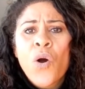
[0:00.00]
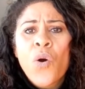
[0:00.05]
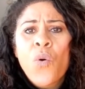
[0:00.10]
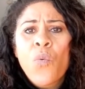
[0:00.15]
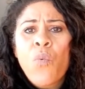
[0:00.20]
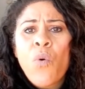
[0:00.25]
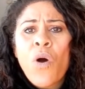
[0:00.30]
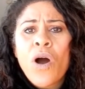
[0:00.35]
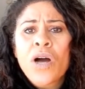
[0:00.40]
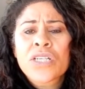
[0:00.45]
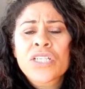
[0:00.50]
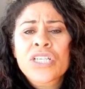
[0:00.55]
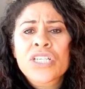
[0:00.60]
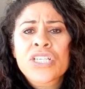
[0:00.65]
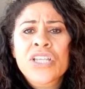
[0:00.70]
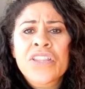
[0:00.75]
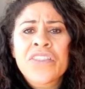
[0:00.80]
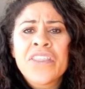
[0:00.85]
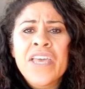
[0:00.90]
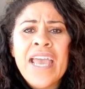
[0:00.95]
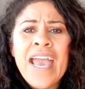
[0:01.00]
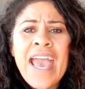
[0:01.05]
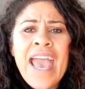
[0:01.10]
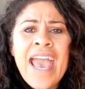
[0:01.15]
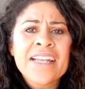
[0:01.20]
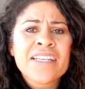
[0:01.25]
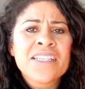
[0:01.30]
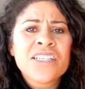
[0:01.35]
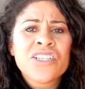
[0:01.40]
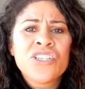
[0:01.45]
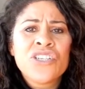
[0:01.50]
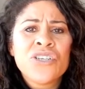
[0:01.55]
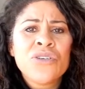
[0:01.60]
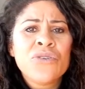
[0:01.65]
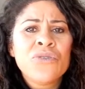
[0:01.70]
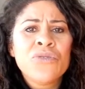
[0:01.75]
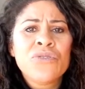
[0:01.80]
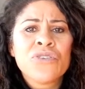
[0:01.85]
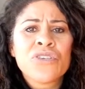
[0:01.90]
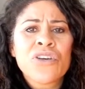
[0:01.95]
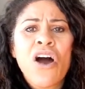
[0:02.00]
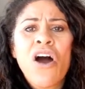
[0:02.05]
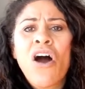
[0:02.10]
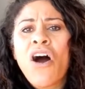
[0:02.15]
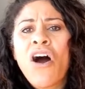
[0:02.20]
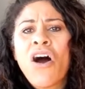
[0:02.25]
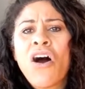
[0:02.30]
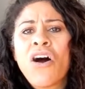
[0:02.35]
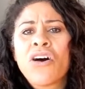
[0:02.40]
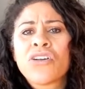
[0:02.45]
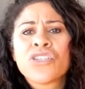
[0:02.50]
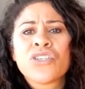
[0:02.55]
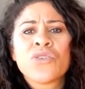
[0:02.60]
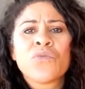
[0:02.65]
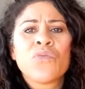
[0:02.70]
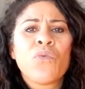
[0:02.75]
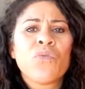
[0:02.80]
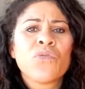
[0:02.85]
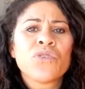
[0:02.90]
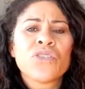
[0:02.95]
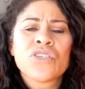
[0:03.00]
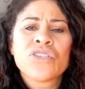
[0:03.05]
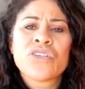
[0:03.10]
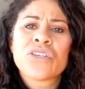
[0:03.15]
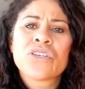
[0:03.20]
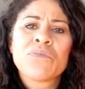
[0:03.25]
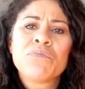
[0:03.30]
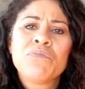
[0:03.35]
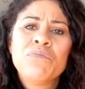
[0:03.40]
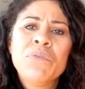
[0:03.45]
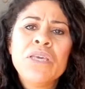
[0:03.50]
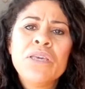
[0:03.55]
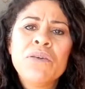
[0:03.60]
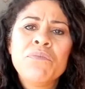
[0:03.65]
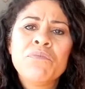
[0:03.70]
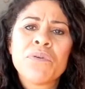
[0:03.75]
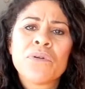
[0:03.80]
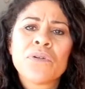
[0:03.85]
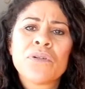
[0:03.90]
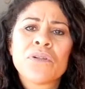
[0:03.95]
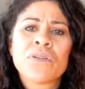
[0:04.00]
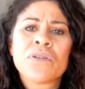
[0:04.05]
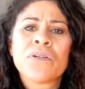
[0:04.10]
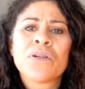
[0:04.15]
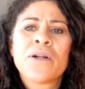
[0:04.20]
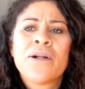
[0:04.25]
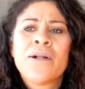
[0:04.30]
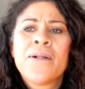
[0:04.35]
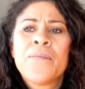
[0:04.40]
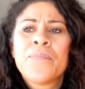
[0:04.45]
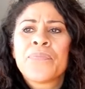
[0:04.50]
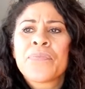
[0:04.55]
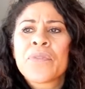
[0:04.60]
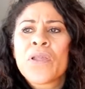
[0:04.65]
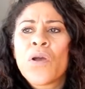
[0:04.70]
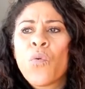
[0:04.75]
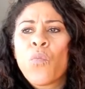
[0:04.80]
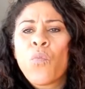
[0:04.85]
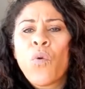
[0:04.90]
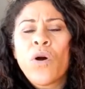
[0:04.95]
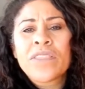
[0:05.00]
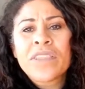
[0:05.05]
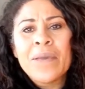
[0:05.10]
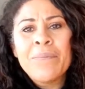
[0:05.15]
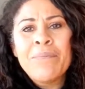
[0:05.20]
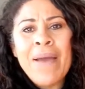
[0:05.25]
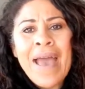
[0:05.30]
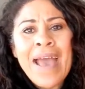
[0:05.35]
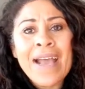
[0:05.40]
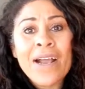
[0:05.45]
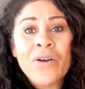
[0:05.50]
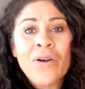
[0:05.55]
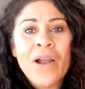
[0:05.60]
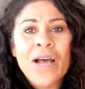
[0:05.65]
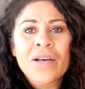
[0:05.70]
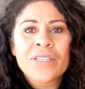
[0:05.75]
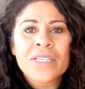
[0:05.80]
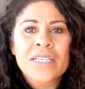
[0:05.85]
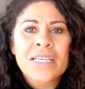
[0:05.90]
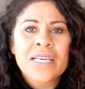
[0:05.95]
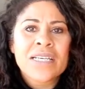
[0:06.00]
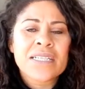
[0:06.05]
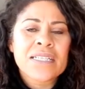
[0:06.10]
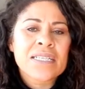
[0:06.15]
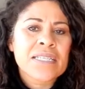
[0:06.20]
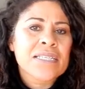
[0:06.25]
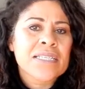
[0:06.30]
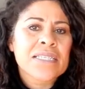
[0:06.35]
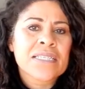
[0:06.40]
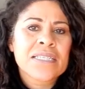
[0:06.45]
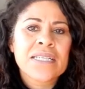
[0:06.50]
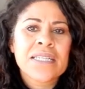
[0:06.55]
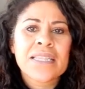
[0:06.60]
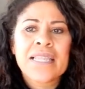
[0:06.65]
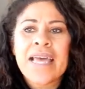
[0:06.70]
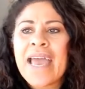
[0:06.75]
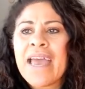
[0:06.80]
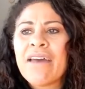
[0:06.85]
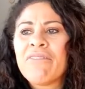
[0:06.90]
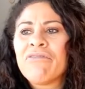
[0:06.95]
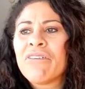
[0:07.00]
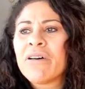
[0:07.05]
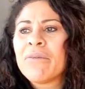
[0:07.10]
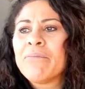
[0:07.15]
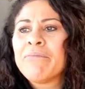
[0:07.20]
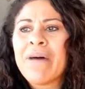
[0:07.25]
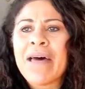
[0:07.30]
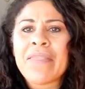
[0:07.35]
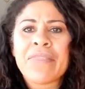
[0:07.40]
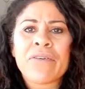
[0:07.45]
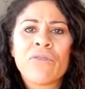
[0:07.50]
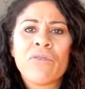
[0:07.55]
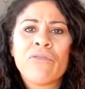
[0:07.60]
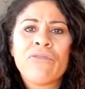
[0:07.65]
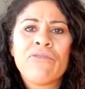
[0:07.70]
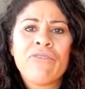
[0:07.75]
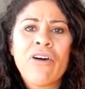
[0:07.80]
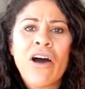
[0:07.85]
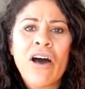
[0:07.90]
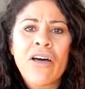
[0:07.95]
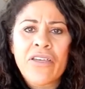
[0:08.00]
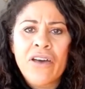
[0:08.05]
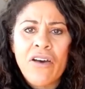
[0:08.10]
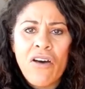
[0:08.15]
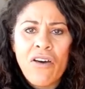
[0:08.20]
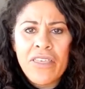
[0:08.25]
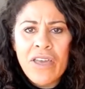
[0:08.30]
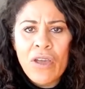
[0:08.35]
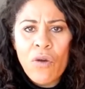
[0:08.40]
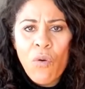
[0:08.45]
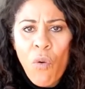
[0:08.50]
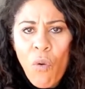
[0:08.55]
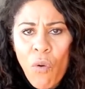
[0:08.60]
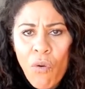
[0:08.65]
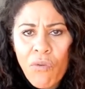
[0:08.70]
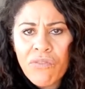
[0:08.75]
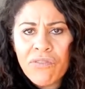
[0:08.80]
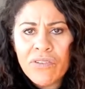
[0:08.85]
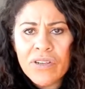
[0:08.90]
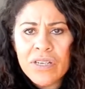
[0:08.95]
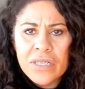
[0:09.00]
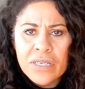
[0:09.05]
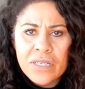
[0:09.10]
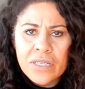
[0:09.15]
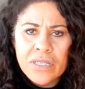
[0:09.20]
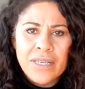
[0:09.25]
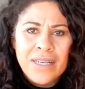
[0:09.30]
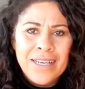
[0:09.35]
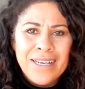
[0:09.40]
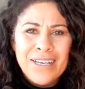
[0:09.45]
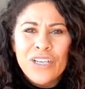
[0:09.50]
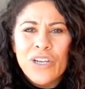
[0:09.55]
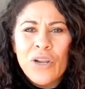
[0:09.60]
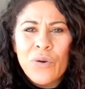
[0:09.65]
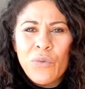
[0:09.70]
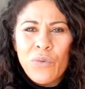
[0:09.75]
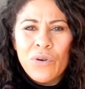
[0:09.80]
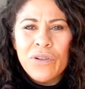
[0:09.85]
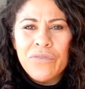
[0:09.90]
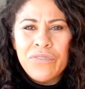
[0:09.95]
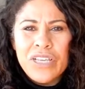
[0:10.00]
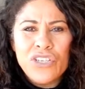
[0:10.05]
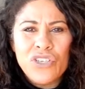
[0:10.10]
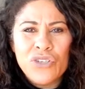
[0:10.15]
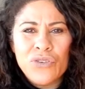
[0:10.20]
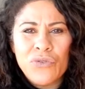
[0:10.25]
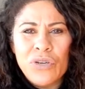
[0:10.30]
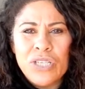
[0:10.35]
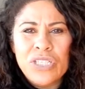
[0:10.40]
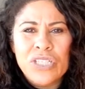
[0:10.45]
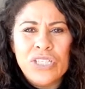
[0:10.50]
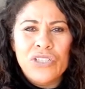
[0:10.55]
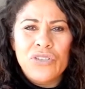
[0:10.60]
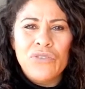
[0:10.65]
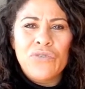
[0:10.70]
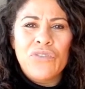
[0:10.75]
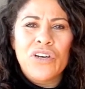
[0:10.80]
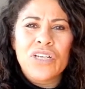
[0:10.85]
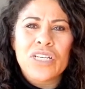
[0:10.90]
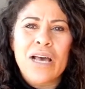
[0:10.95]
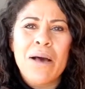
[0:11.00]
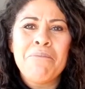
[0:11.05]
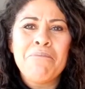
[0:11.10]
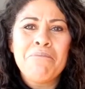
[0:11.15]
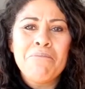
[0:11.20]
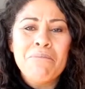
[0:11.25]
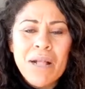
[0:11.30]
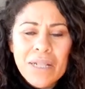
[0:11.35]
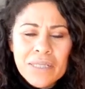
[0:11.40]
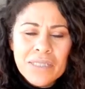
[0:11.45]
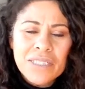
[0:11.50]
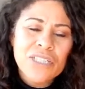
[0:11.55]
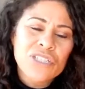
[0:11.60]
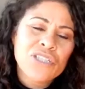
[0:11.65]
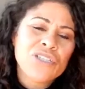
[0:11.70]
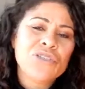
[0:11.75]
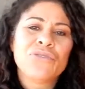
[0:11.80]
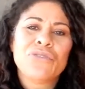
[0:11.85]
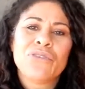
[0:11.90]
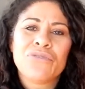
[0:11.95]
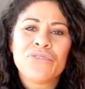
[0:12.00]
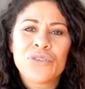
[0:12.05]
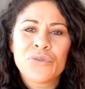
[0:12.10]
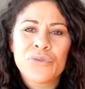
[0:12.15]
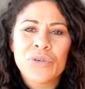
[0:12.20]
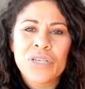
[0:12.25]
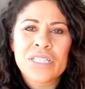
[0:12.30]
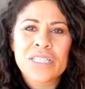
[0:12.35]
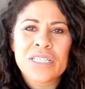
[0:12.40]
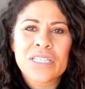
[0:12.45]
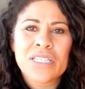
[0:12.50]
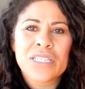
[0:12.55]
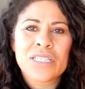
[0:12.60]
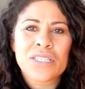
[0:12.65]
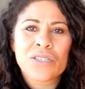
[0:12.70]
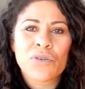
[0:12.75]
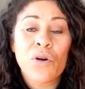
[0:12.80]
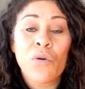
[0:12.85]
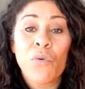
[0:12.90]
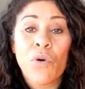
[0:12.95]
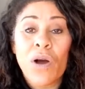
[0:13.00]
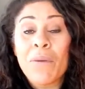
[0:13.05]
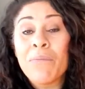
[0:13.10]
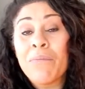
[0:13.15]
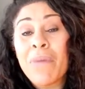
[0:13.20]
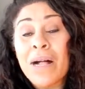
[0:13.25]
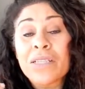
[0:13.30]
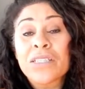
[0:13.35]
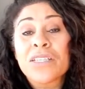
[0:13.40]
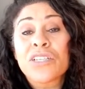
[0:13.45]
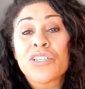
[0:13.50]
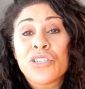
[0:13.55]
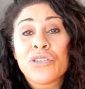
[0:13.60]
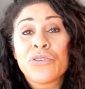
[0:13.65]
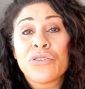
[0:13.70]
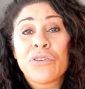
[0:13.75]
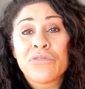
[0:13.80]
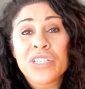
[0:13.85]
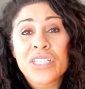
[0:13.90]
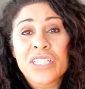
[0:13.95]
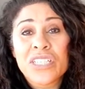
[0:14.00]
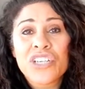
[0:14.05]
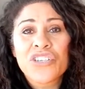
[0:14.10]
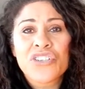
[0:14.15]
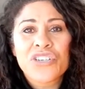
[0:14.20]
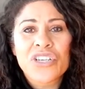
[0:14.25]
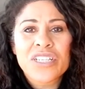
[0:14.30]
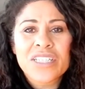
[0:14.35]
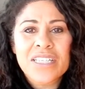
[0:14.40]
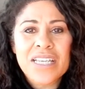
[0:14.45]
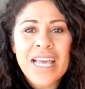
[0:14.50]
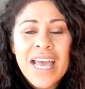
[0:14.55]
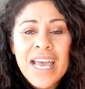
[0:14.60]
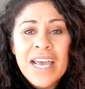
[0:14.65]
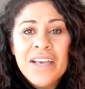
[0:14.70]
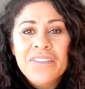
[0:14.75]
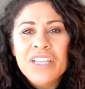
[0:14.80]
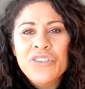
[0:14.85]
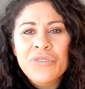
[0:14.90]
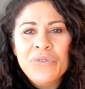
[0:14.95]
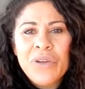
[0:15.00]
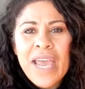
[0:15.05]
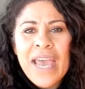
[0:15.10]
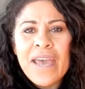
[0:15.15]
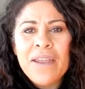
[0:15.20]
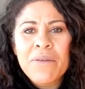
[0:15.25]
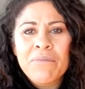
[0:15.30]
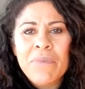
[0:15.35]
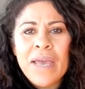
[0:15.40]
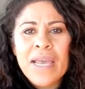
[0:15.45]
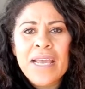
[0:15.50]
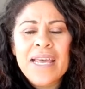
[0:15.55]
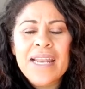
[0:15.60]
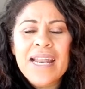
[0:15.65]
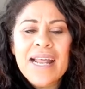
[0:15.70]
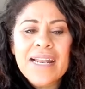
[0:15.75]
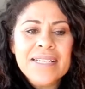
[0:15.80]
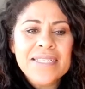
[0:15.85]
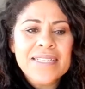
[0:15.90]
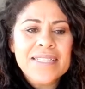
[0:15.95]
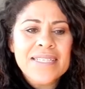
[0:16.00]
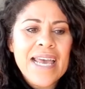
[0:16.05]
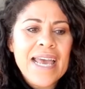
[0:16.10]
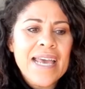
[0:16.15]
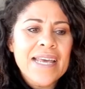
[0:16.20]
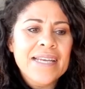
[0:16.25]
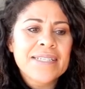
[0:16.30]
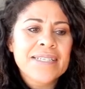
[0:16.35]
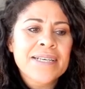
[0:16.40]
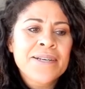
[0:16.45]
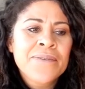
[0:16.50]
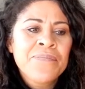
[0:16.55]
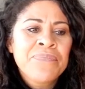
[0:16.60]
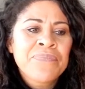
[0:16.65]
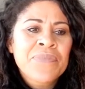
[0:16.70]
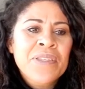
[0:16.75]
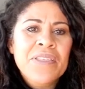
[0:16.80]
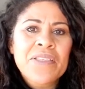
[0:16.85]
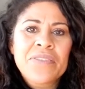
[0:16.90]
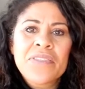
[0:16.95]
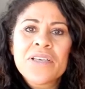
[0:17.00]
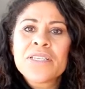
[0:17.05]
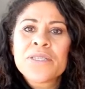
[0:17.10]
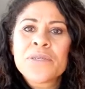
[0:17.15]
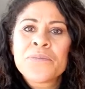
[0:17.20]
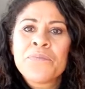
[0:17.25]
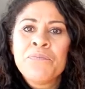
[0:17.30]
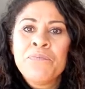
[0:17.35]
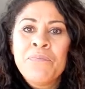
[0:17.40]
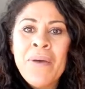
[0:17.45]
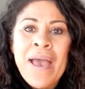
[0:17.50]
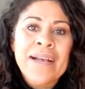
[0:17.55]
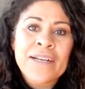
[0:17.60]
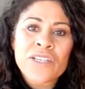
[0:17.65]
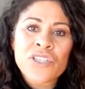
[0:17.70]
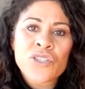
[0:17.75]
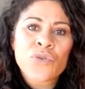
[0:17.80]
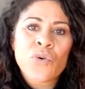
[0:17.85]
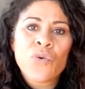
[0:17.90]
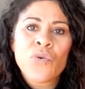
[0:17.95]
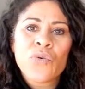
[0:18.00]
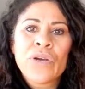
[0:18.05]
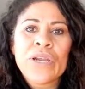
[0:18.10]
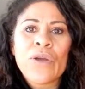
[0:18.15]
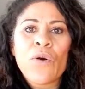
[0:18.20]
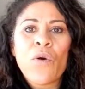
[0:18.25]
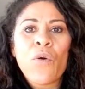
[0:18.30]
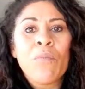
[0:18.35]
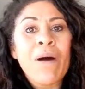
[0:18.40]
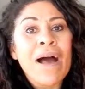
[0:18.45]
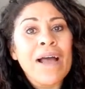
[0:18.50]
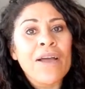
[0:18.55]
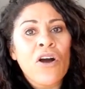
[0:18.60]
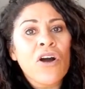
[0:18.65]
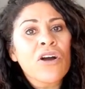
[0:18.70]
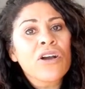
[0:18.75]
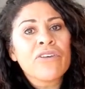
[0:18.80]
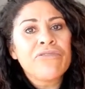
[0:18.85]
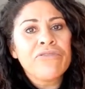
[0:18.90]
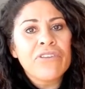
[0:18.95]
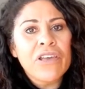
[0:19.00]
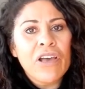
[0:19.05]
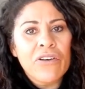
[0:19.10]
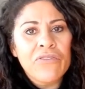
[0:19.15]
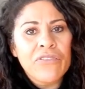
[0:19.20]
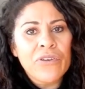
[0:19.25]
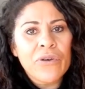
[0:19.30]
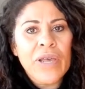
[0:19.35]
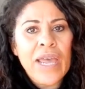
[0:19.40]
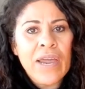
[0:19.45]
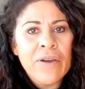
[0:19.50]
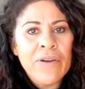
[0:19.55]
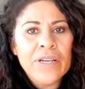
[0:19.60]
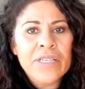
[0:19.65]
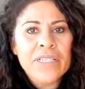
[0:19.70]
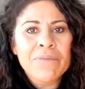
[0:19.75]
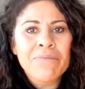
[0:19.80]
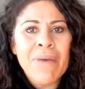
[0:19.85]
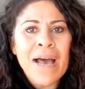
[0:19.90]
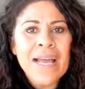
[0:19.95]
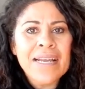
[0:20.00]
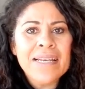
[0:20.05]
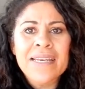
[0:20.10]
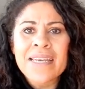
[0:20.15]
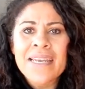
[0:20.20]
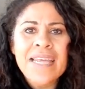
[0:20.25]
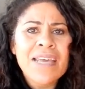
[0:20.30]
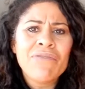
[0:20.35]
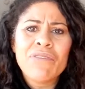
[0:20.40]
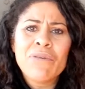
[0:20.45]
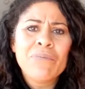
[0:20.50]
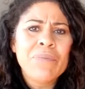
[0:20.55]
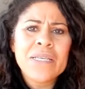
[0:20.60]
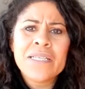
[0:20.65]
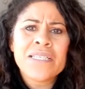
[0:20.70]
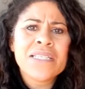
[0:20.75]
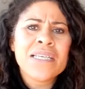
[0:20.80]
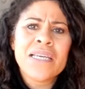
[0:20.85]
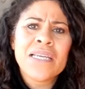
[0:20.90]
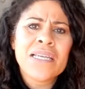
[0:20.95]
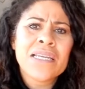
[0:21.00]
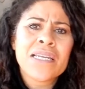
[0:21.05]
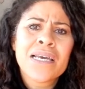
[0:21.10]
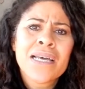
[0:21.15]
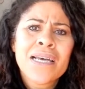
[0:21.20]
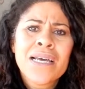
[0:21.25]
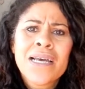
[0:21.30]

what their attitudes are towards certain people, what their background is. Did they have a mother or father? Are they orphaned? You know, all of these choices, you've got a multitude of choices or a multitude of decisions that you can make. And understand that this backstory or biography of your character might never be seen